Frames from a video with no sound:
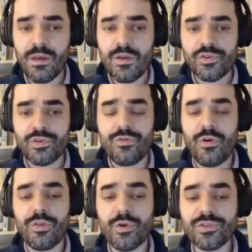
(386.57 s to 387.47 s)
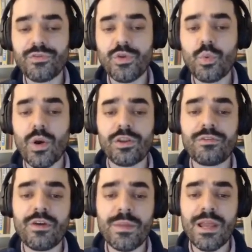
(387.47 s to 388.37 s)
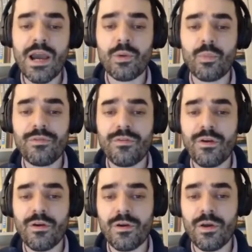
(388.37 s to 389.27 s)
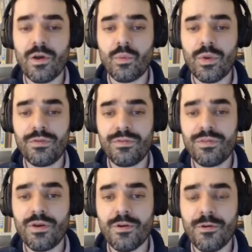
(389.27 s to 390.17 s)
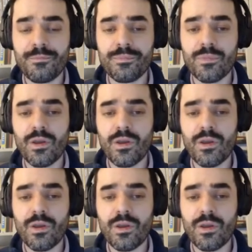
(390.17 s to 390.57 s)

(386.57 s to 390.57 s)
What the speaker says: So for those of you who are not familiar with the